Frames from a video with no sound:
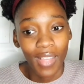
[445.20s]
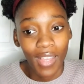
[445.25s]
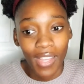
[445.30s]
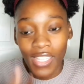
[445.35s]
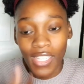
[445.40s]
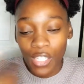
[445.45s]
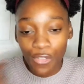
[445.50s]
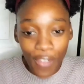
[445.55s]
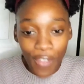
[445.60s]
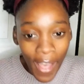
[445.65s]

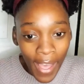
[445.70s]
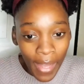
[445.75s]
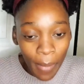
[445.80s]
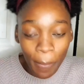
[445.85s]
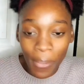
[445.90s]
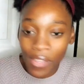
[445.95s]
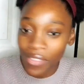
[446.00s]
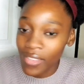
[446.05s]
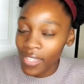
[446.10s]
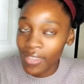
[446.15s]
it's
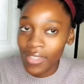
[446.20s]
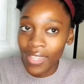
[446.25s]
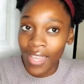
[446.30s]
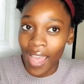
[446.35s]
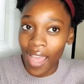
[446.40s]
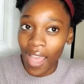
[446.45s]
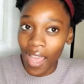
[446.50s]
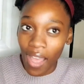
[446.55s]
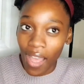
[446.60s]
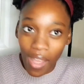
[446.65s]
fun, but then the
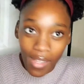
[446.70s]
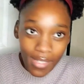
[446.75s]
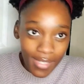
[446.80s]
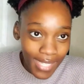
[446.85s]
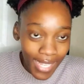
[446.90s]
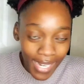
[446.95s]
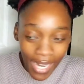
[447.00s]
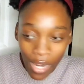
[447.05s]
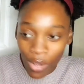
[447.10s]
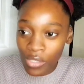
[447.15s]

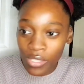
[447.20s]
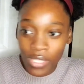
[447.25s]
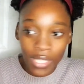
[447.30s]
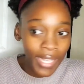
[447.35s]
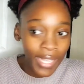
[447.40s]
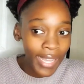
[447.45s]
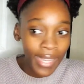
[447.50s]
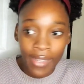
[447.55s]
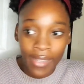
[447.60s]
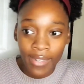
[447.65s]

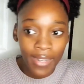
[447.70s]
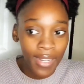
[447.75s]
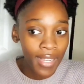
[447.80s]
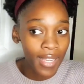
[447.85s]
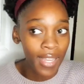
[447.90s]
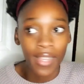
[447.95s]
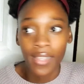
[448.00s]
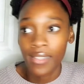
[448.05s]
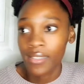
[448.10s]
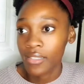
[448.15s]
surrounding area,
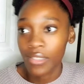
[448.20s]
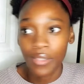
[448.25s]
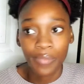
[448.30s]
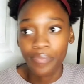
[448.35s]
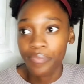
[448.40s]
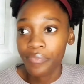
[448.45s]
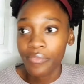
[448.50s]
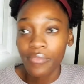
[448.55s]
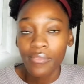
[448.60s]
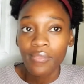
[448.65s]
guys,
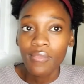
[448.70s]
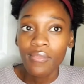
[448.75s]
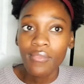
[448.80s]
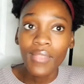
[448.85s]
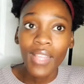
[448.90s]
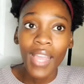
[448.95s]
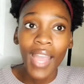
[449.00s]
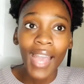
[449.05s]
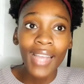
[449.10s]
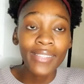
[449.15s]

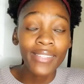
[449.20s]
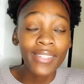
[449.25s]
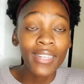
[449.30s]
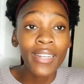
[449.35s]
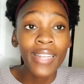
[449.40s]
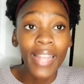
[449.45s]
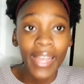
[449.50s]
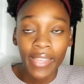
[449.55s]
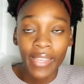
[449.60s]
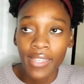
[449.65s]
I
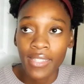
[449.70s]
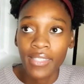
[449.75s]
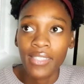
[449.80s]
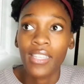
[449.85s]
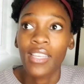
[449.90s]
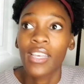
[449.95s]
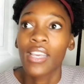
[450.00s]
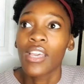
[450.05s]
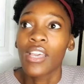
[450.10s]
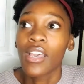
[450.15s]
didn't like it.
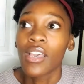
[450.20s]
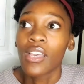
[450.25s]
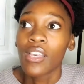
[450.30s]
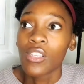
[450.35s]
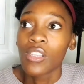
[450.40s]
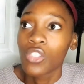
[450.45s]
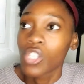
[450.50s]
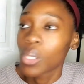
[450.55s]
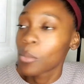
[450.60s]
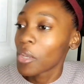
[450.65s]

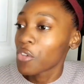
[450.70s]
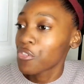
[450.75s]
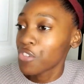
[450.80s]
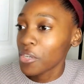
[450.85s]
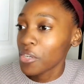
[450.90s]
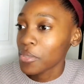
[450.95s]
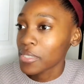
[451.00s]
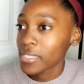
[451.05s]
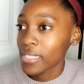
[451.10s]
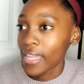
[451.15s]
So my other
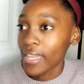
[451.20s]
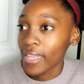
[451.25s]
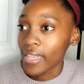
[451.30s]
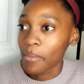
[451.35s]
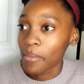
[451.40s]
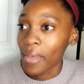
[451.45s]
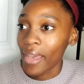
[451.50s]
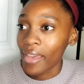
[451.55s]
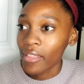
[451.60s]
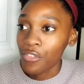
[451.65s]
friend was like,
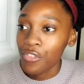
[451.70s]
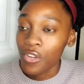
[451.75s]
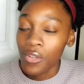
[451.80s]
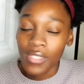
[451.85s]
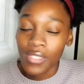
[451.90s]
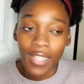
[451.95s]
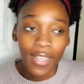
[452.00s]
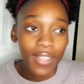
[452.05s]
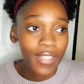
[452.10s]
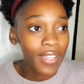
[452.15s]

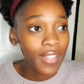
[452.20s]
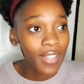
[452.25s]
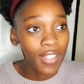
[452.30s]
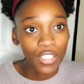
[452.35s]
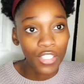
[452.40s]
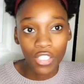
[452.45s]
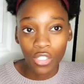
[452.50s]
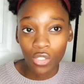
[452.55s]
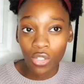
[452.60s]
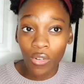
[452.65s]
you know,
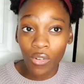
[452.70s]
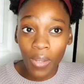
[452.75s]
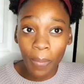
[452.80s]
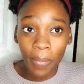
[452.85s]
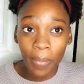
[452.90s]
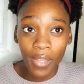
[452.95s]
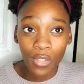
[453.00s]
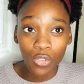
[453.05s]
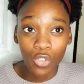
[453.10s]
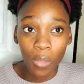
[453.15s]
she's going
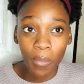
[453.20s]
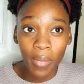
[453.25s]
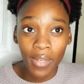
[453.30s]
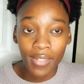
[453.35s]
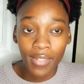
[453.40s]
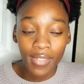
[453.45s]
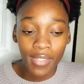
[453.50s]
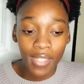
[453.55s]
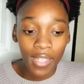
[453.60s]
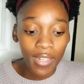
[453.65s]
back to
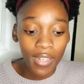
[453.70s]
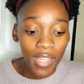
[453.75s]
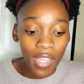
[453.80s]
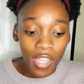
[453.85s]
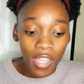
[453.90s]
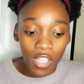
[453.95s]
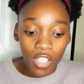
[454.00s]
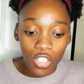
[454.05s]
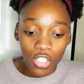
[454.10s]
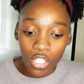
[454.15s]
Maristini.
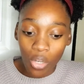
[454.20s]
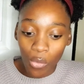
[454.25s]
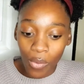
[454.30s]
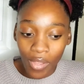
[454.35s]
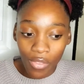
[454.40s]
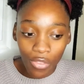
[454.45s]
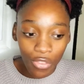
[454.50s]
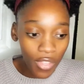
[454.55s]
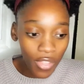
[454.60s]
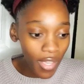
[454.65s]
She
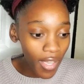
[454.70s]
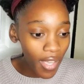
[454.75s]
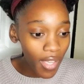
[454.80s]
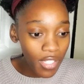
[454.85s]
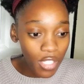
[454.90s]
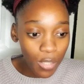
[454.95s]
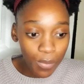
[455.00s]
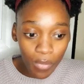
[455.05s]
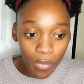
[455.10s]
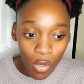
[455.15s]
went
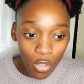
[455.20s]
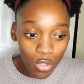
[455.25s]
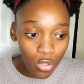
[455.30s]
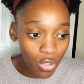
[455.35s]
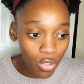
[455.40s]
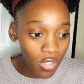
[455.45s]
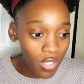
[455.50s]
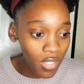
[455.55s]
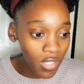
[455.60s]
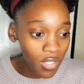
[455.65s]
there, spoke
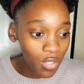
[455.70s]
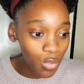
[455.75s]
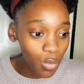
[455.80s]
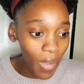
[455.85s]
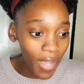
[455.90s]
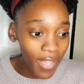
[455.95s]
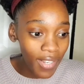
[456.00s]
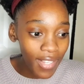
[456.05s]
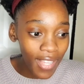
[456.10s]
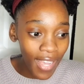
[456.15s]
to this
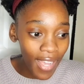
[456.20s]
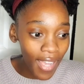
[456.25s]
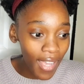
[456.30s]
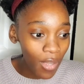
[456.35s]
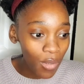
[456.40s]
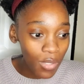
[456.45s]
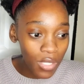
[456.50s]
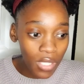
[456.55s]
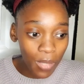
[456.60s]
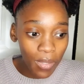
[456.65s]
white
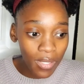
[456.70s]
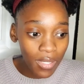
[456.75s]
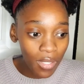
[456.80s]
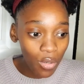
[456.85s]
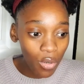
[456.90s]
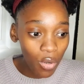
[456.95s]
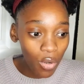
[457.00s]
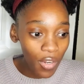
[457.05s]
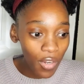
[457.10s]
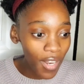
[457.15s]
guy, Usebenza
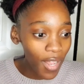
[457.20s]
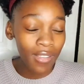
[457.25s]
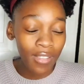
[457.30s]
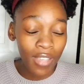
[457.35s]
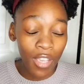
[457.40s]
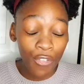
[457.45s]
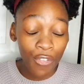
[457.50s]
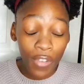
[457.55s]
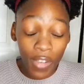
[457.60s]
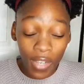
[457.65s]
Khona,
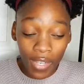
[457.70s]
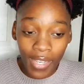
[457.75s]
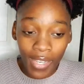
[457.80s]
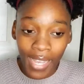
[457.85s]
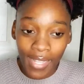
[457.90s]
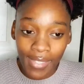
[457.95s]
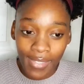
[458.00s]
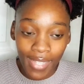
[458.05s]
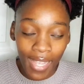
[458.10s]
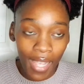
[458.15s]
gave her a
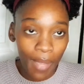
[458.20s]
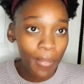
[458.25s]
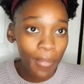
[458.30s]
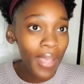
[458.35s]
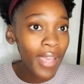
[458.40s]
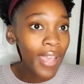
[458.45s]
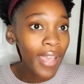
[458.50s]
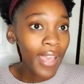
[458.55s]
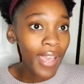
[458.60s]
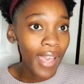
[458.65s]
hard time,
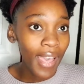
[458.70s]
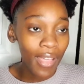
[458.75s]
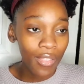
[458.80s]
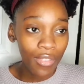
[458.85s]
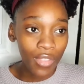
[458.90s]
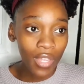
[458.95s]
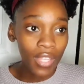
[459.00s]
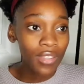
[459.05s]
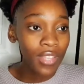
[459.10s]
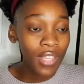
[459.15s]

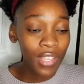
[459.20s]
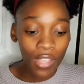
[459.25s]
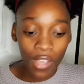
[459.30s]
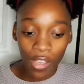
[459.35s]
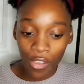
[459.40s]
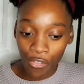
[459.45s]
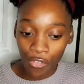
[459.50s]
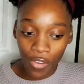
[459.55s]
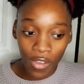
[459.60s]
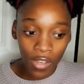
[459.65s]
and then they
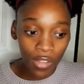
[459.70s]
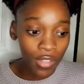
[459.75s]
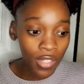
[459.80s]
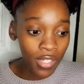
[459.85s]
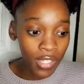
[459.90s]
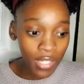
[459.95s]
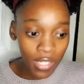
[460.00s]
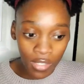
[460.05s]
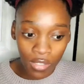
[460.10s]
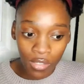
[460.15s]
gave her the
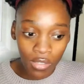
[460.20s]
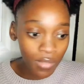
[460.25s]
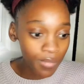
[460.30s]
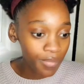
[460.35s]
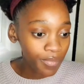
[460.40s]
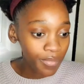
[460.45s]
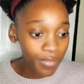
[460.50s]
keys